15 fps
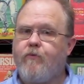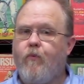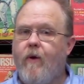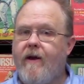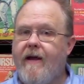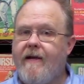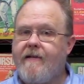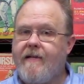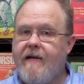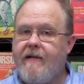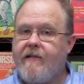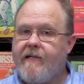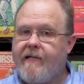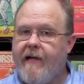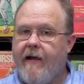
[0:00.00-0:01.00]

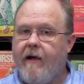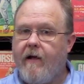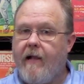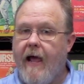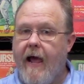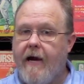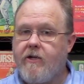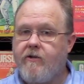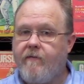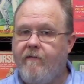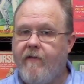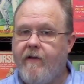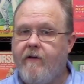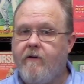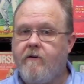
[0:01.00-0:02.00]
1/18 scale action
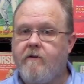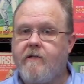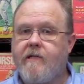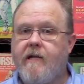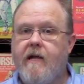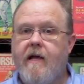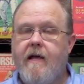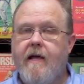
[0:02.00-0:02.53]
figures